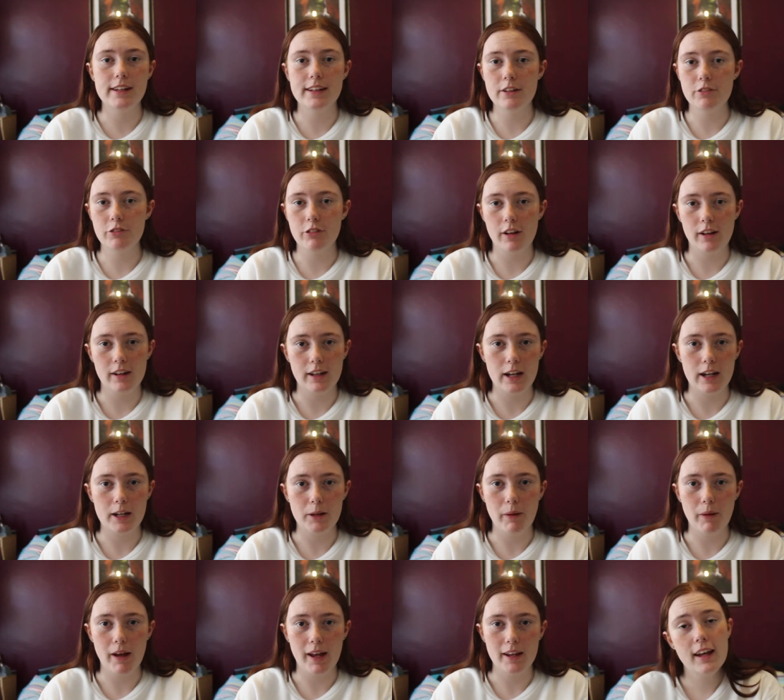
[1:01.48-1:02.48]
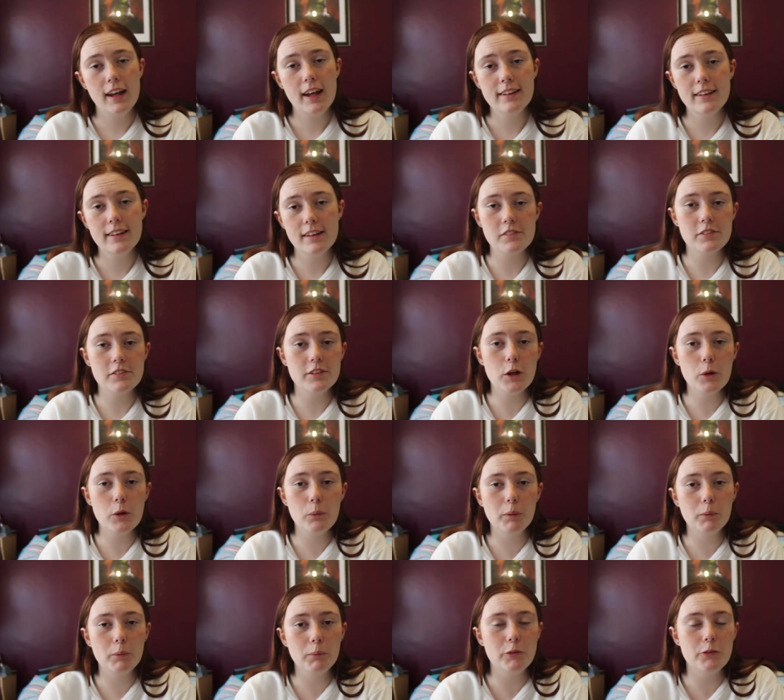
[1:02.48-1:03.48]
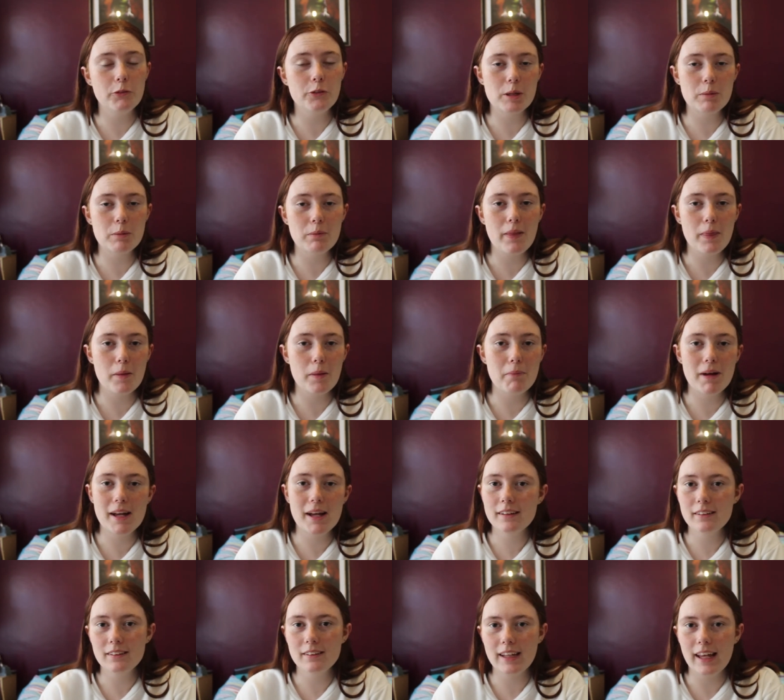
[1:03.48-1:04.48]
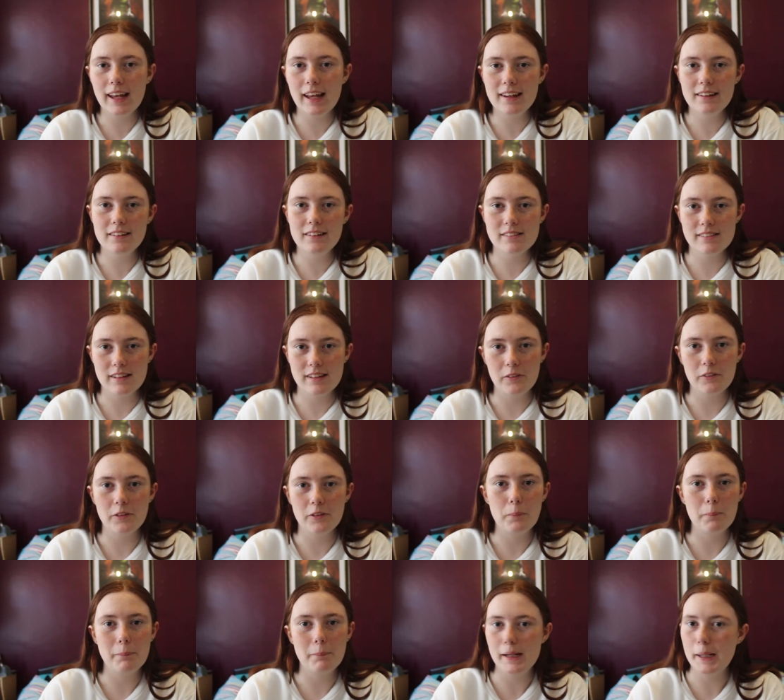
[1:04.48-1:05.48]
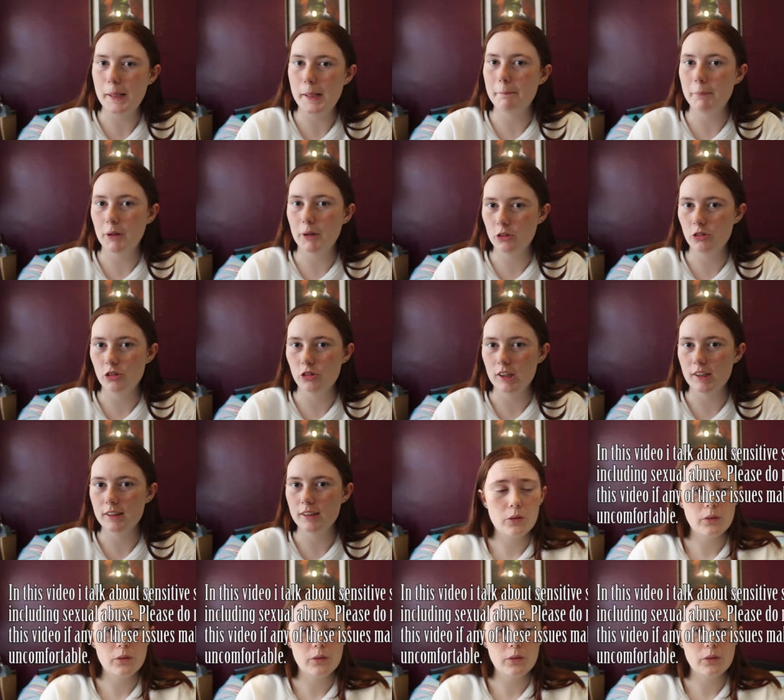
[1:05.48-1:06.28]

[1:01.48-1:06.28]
differ in any way. In this video we'll be talking about the Michael Caine sounding Billy Butcher.